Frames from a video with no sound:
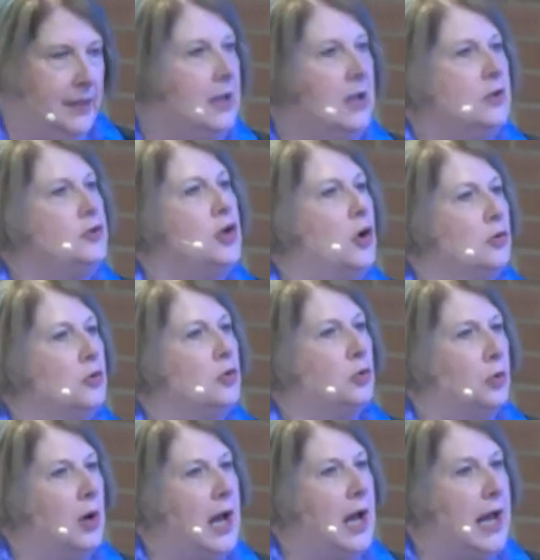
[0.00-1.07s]
Don't
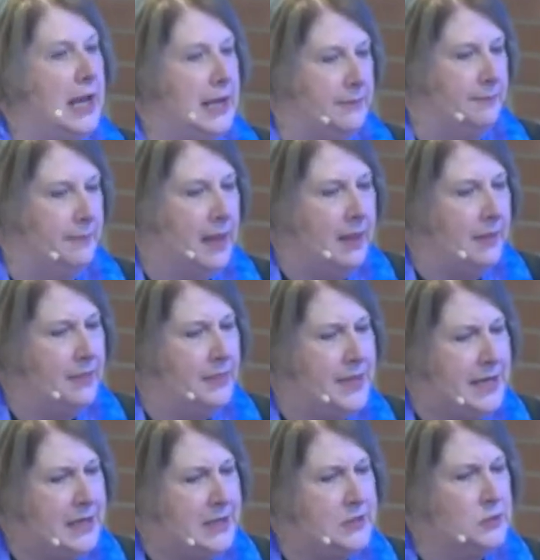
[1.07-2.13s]
cry.
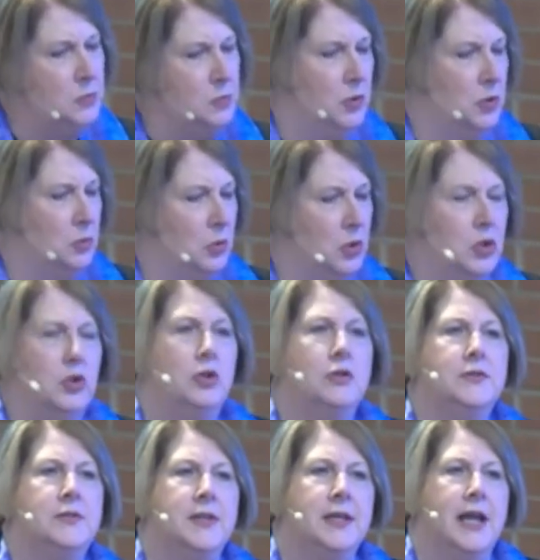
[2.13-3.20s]
These were
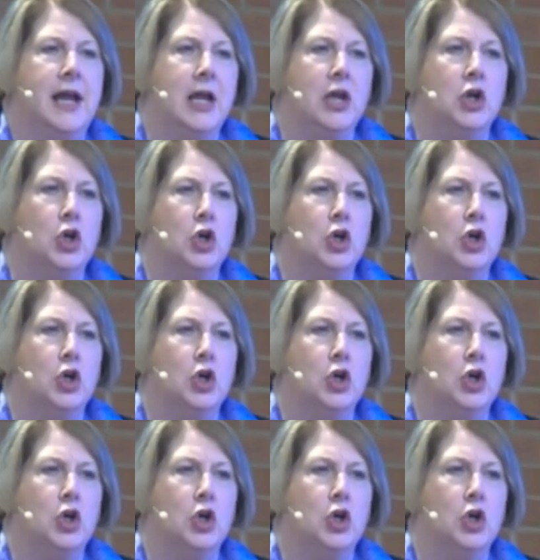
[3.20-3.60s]
words that I